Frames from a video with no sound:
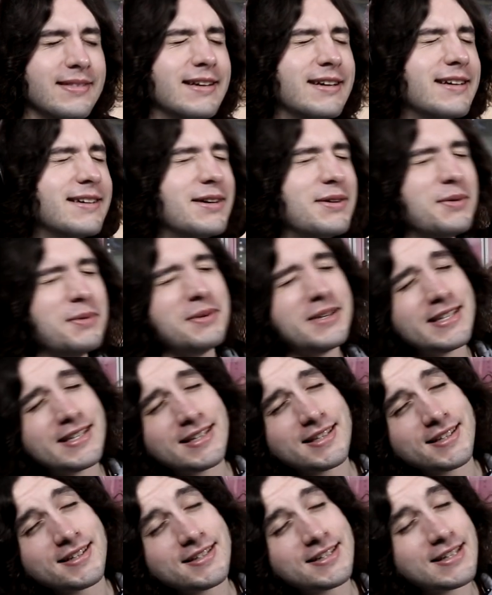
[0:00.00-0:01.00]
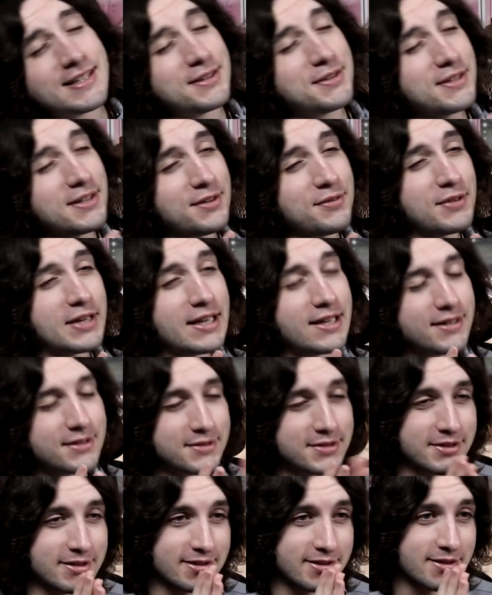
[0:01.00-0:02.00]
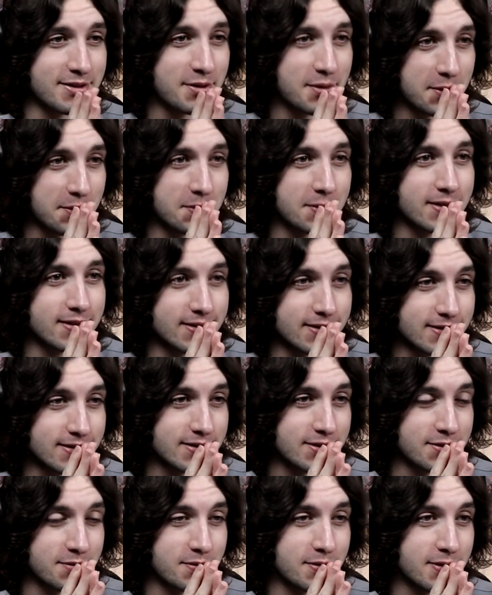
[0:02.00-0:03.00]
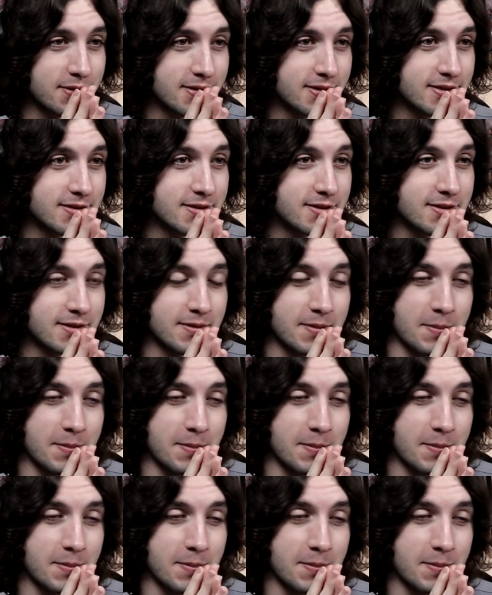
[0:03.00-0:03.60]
Oh my god, I love Al so much, boys.